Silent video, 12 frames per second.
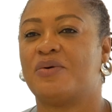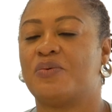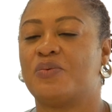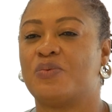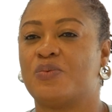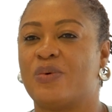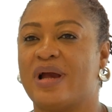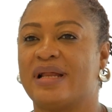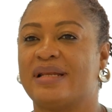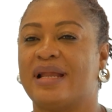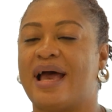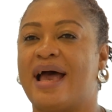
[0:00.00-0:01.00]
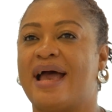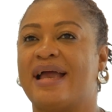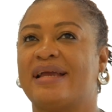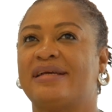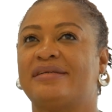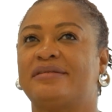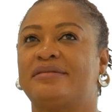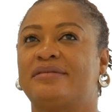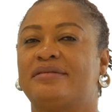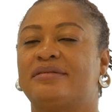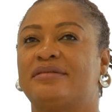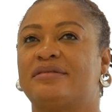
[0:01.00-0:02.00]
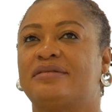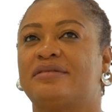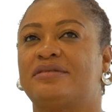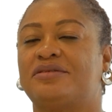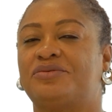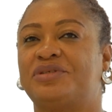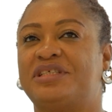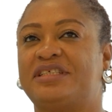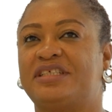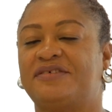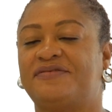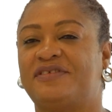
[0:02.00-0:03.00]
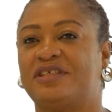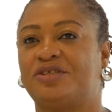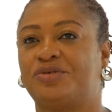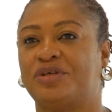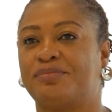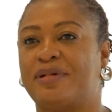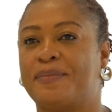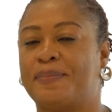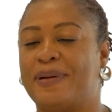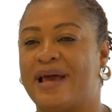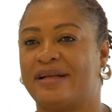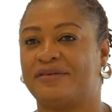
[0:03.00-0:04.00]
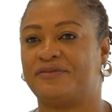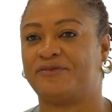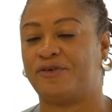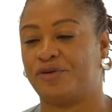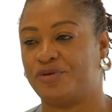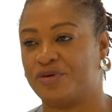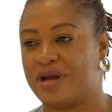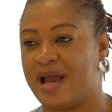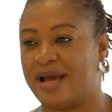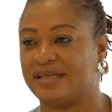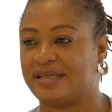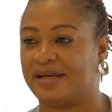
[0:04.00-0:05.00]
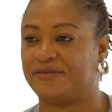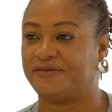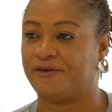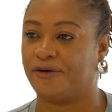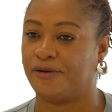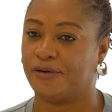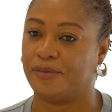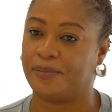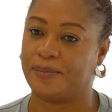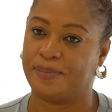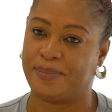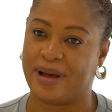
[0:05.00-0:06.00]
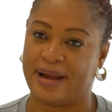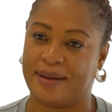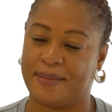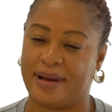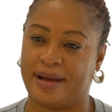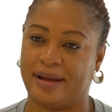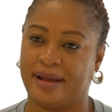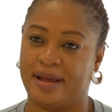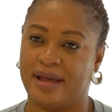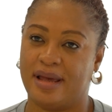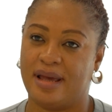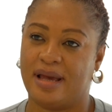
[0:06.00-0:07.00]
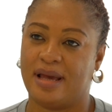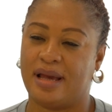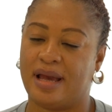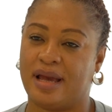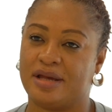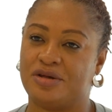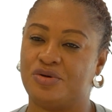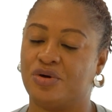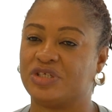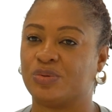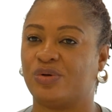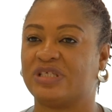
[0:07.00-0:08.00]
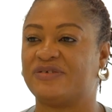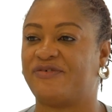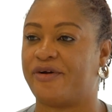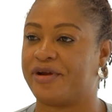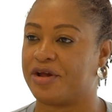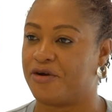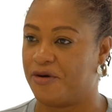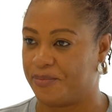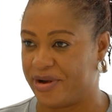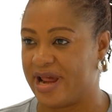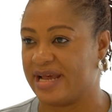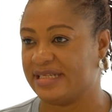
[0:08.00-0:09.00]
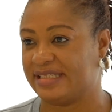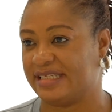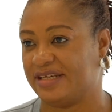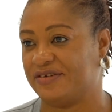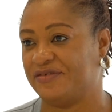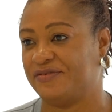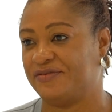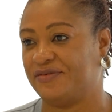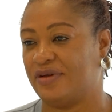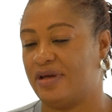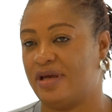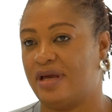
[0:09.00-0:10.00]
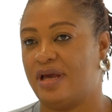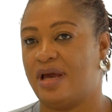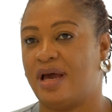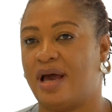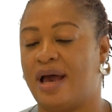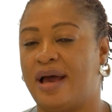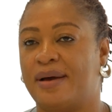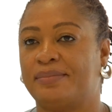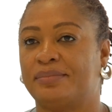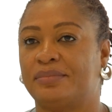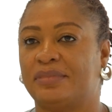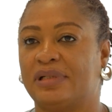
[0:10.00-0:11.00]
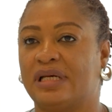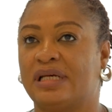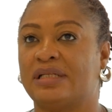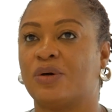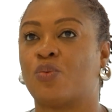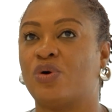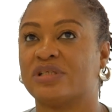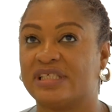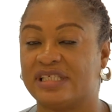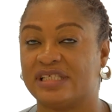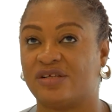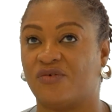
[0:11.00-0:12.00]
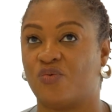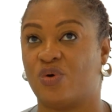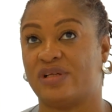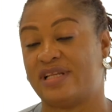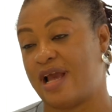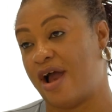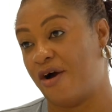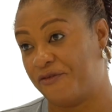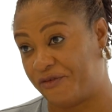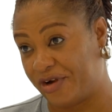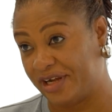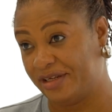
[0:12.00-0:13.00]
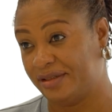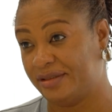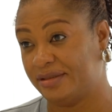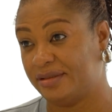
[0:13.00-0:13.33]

When I received the treatment plan for you guys and for Panama, uh, yours was very comprehensive um, in the quantities of what they are offering.